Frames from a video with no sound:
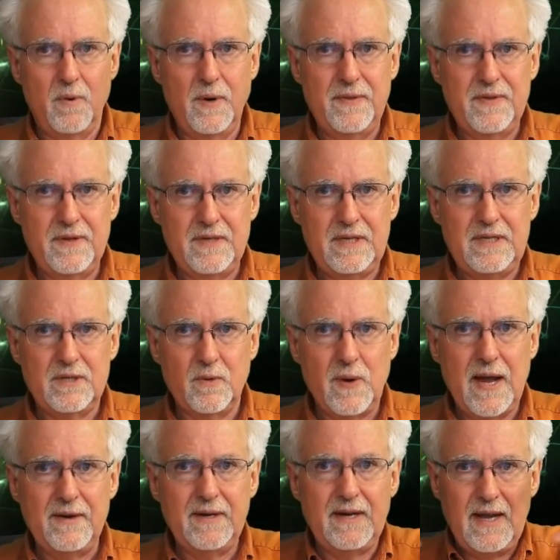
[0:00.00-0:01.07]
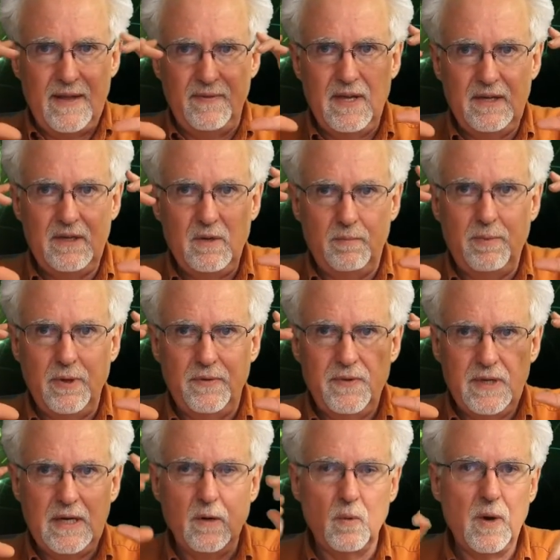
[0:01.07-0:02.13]
parentheses around it, and then you put
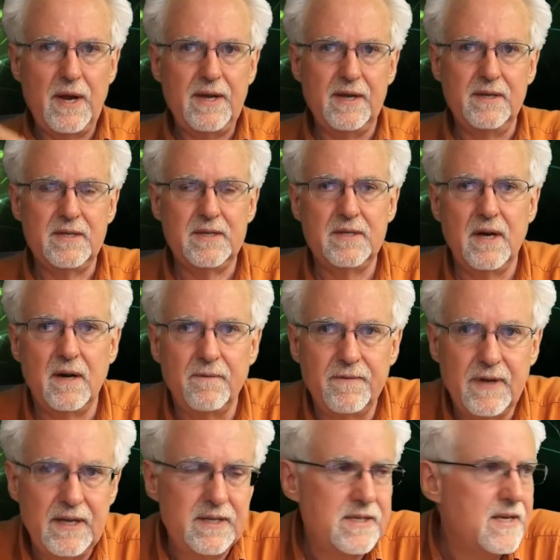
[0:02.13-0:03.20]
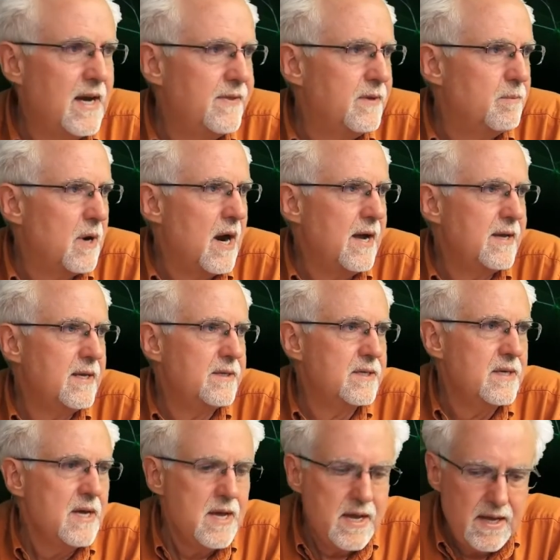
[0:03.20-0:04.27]
the array itself inside the brackets.